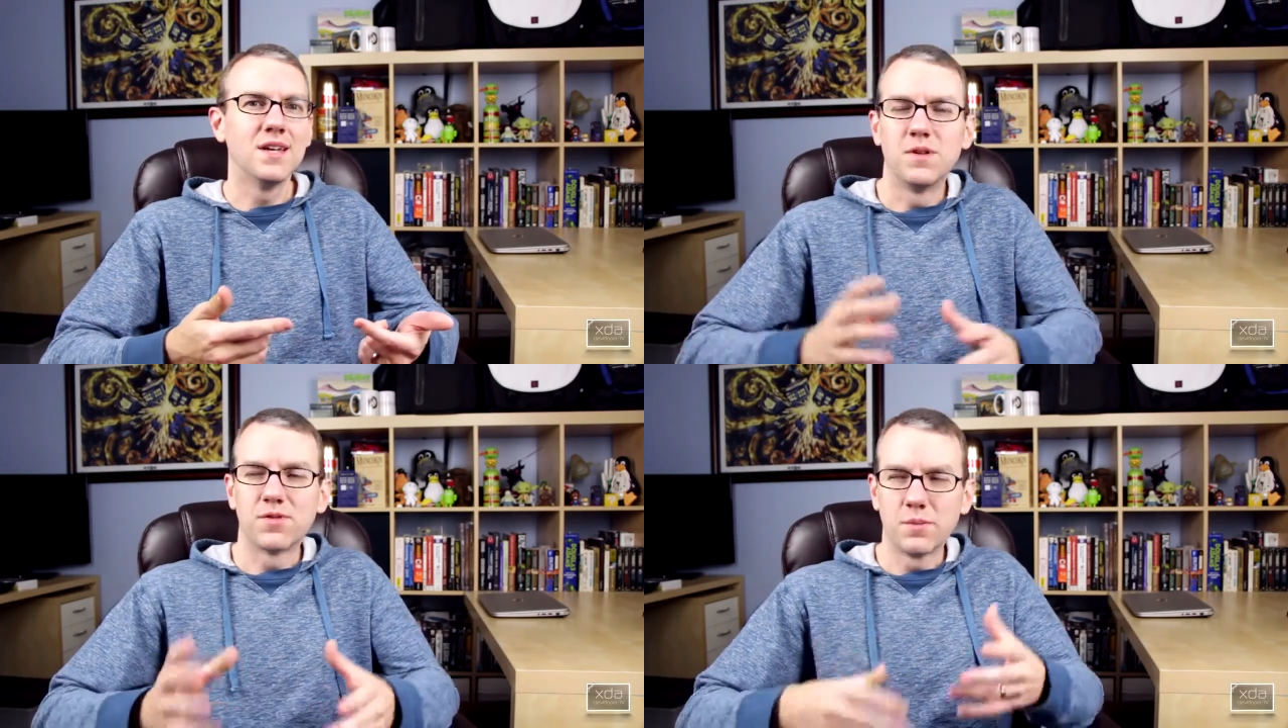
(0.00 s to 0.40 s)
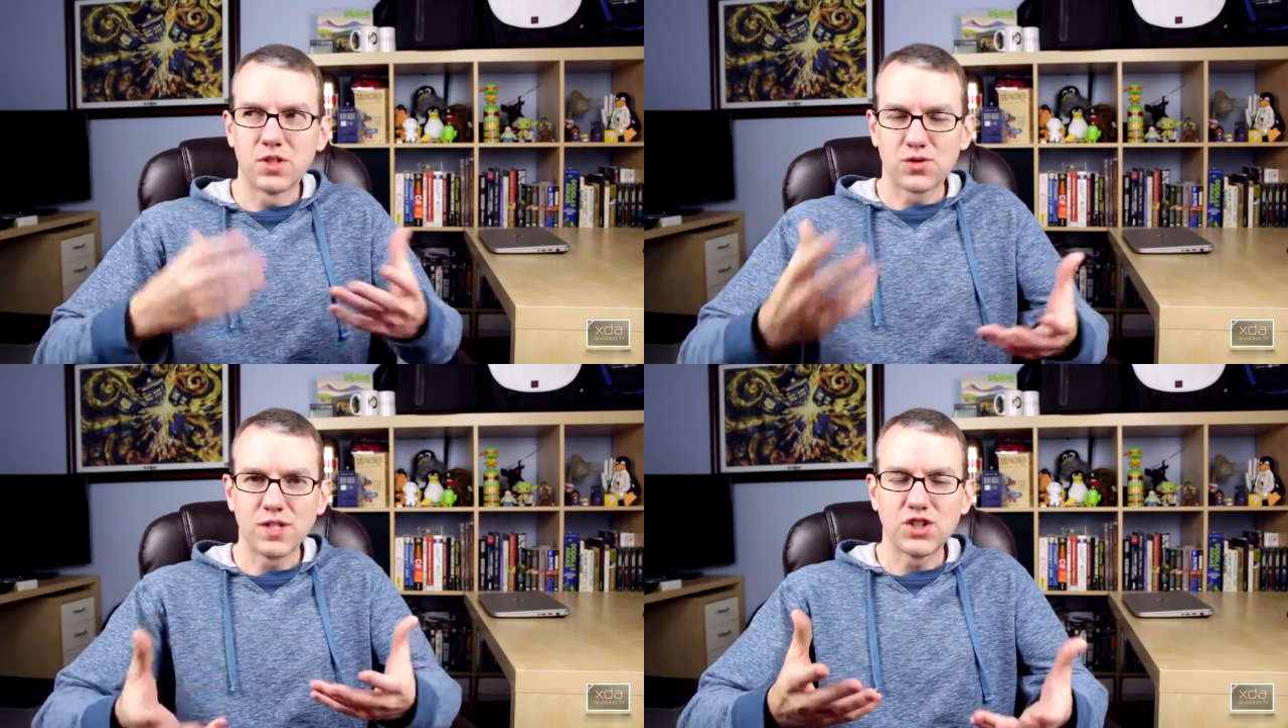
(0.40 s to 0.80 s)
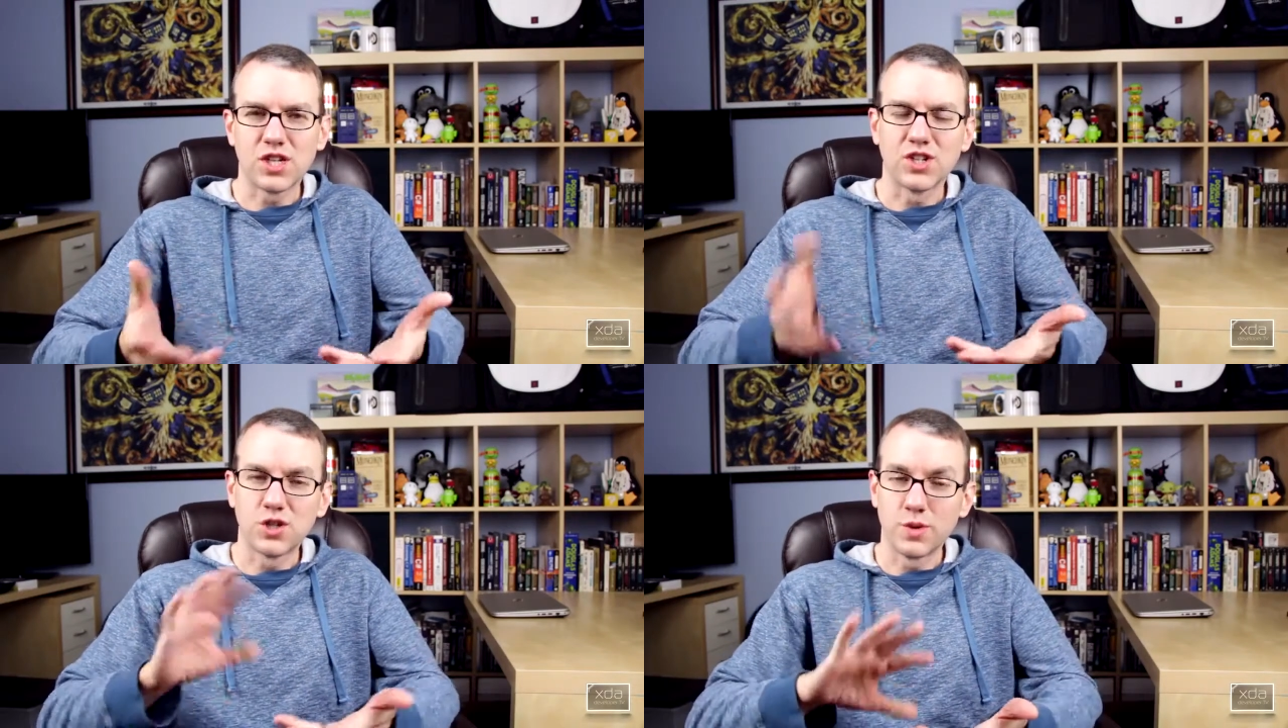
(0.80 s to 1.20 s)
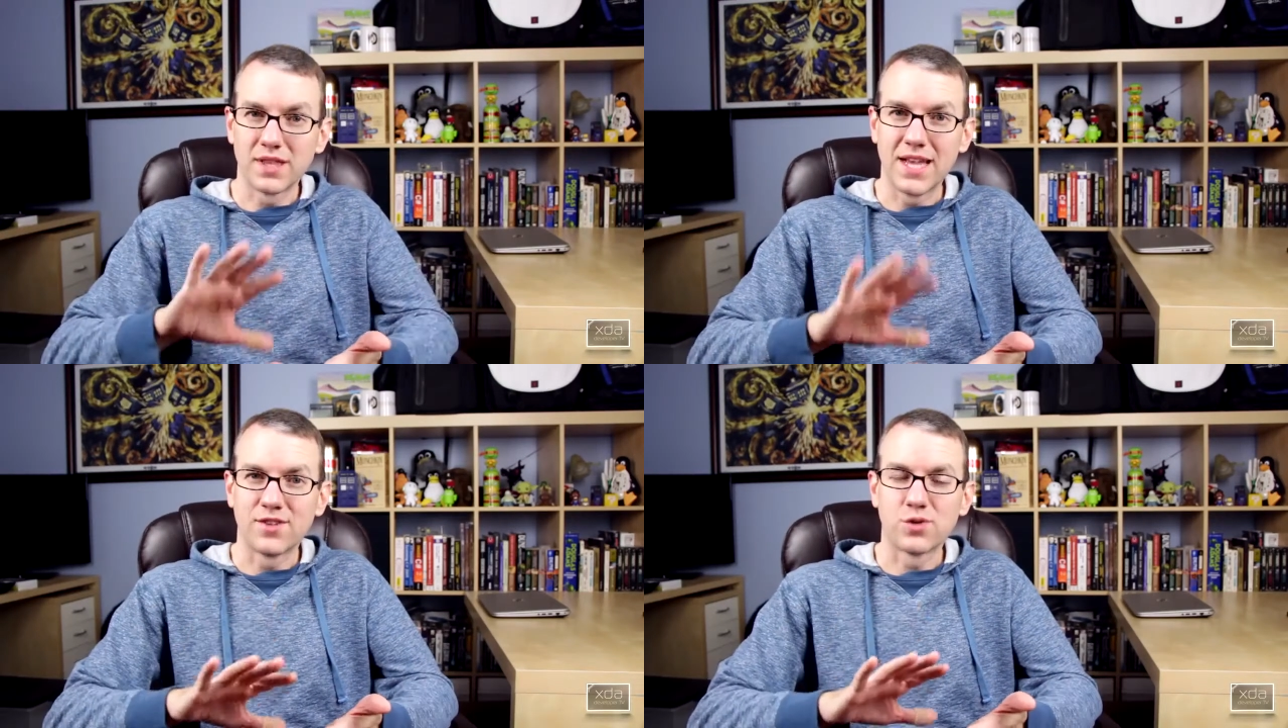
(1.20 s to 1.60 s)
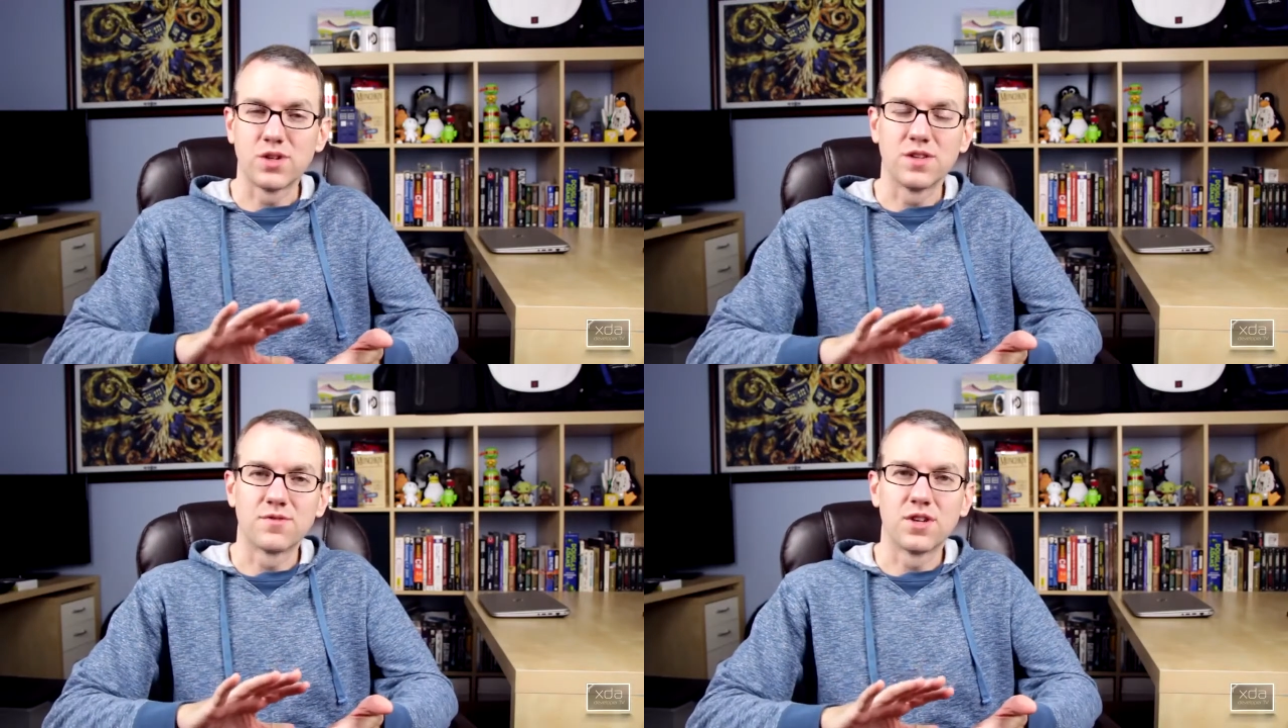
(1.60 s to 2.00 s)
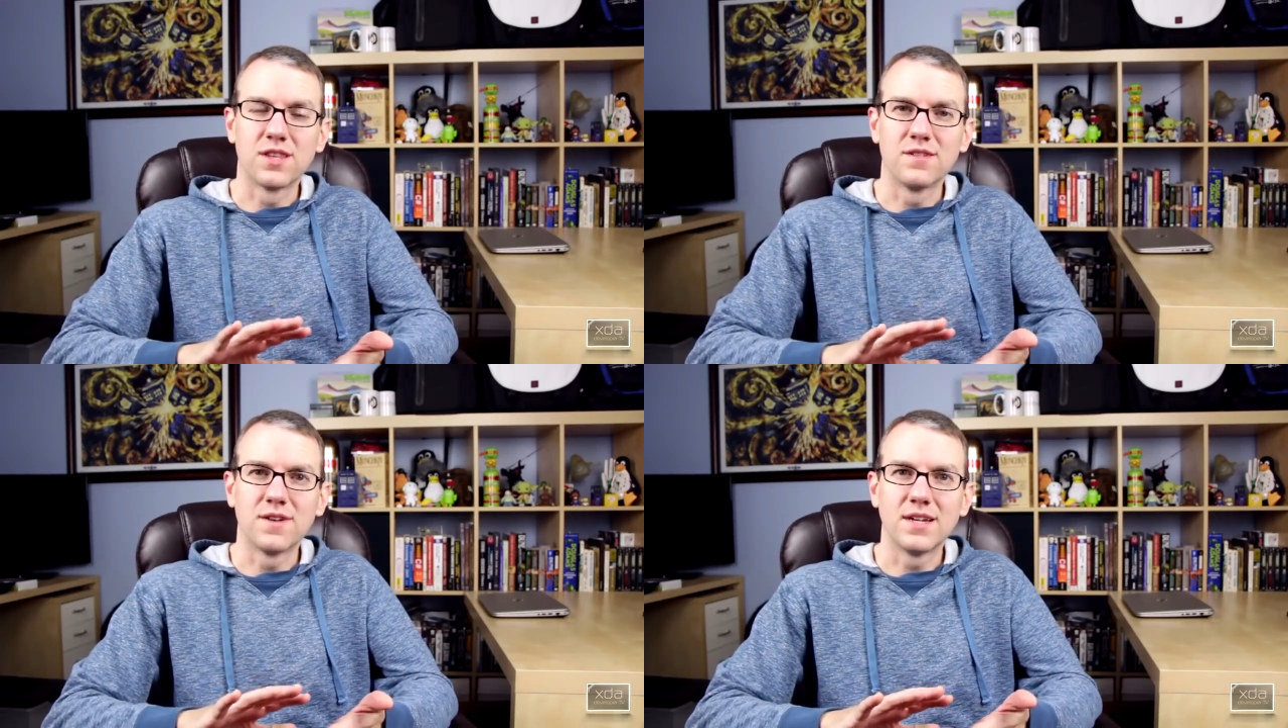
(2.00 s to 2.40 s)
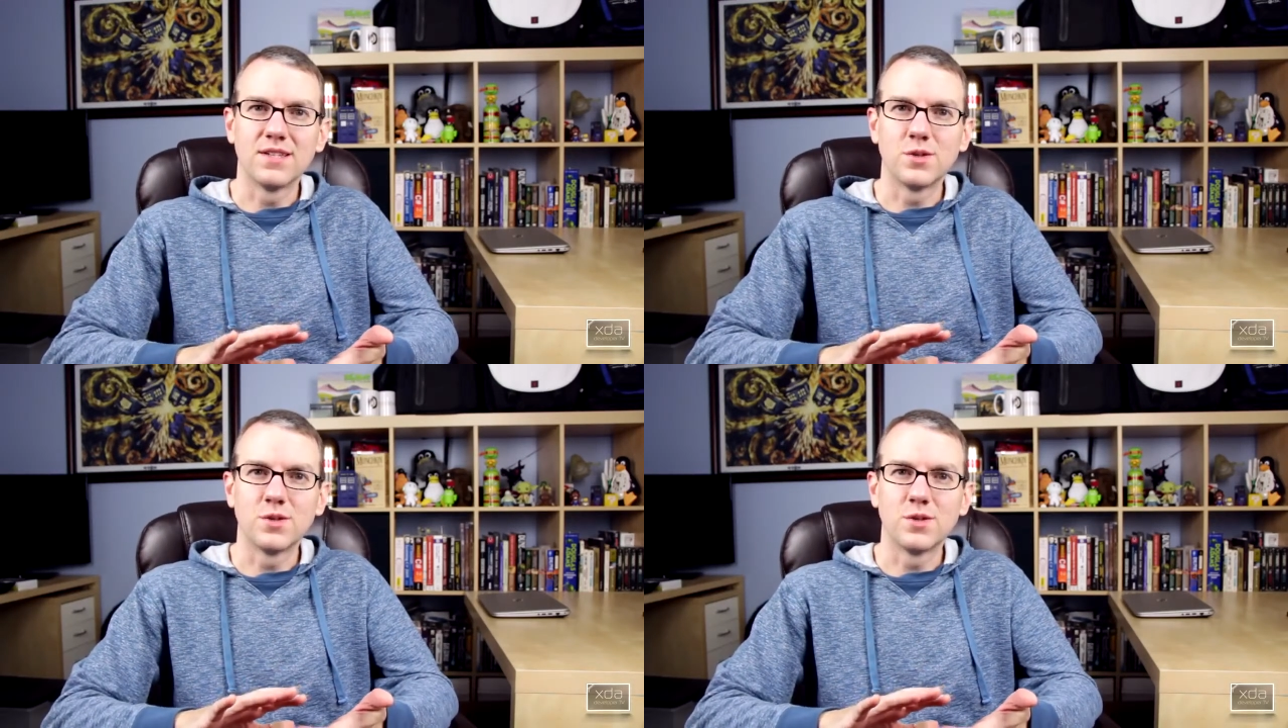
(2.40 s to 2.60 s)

But from the screenshot showing the Android on the front of the device,